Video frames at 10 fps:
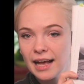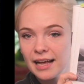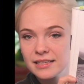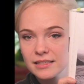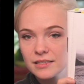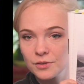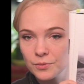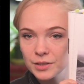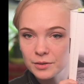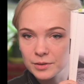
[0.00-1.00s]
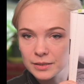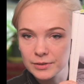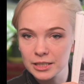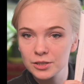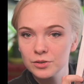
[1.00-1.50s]
has this really, really,
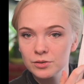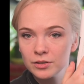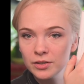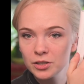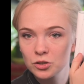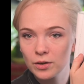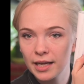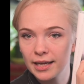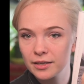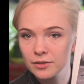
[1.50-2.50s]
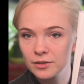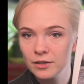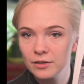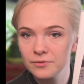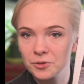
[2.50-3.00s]
really cool triangular
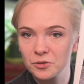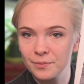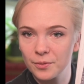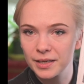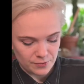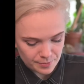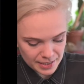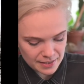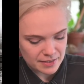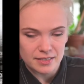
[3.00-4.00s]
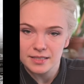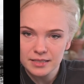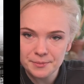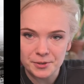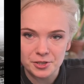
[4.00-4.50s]
focal point. For me, this is a
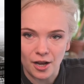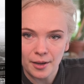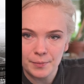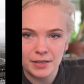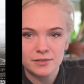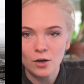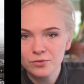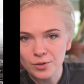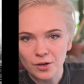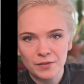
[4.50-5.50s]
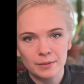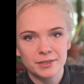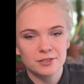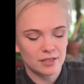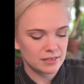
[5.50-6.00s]
sleeper shot because overall the
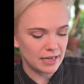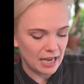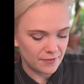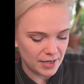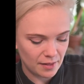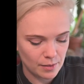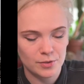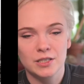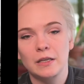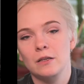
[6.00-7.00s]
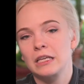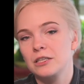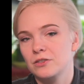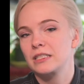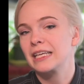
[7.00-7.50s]
image doesn't have anything particularly
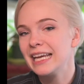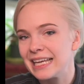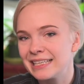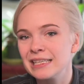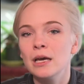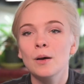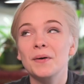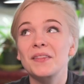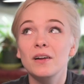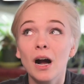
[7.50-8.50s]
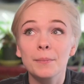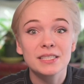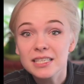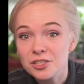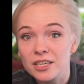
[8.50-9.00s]
interesting in it, but the
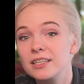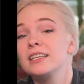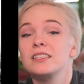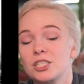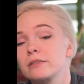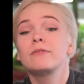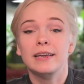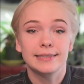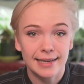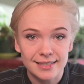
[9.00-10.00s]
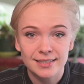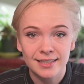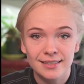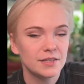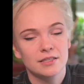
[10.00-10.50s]
composition is just
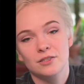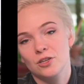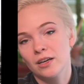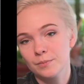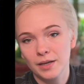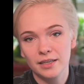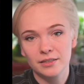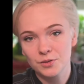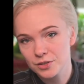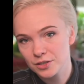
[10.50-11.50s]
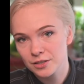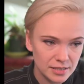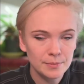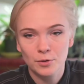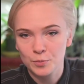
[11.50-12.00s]
fantastic. This is shot by a user
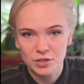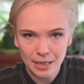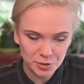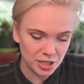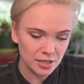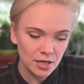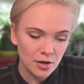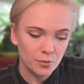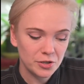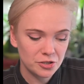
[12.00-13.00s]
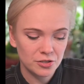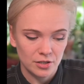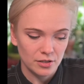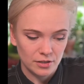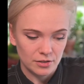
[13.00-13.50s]
Simple Perception, which
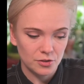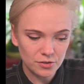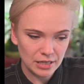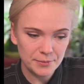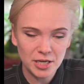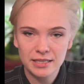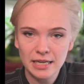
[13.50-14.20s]
username checks